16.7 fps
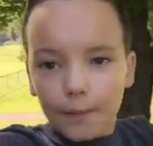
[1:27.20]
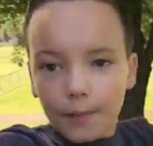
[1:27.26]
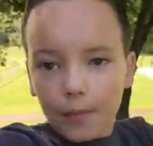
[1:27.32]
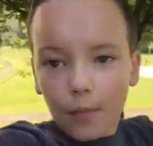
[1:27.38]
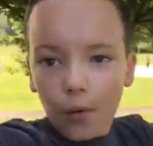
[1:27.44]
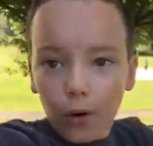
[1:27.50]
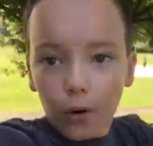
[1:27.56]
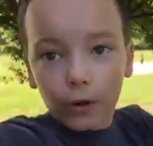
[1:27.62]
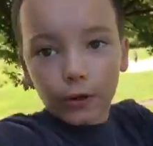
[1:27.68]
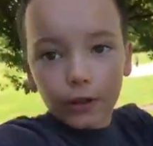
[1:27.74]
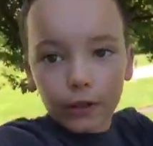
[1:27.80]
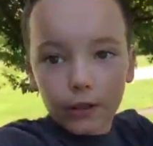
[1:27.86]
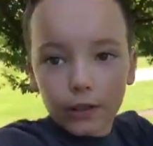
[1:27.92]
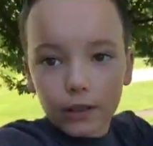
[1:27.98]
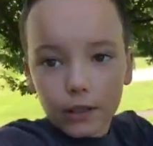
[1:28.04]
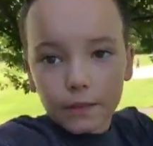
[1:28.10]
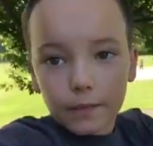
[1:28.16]
couple more,
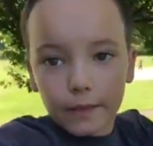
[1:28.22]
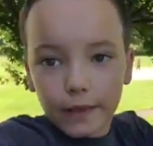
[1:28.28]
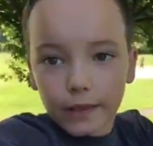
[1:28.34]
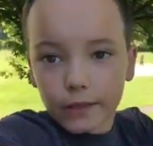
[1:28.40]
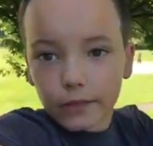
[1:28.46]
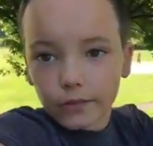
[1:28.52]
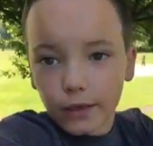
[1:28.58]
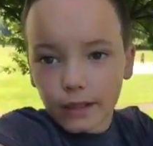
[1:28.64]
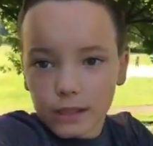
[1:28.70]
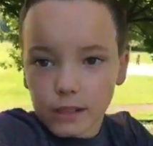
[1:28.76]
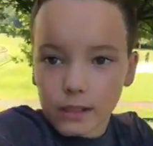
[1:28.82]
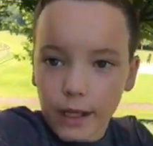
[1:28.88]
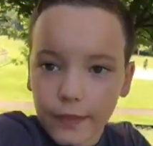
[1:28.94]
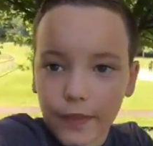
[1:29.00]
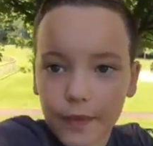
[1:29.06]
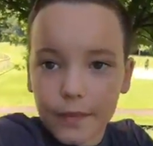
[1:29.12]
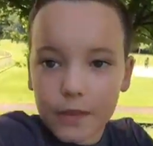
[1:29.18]
just because you guys
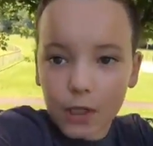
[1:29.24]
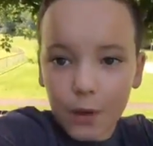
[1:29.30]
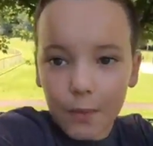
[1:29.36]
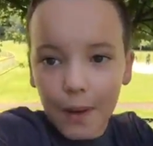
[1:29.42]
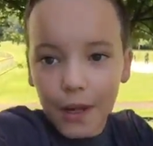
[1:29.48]
like them so